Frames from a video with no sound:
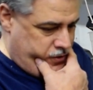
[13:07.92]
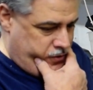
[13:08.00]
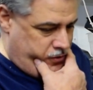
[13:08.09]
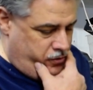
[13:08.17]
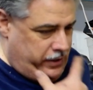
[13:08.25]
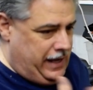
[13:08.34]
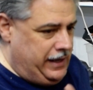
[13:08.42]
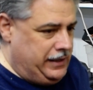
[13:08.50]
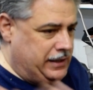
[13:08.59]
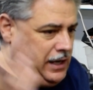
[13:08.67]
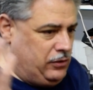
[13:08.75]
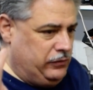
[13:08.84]
the guy
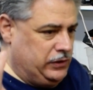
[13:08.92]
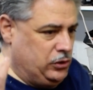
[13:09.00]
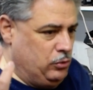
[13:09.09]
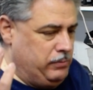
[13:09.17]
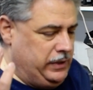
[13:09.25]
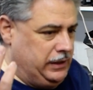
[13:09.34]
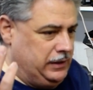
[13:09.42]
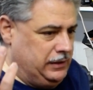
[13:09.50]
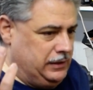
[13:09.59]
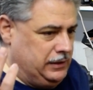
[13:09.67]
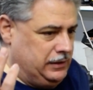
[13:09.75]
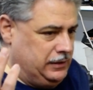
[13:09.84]
that's got over 2 million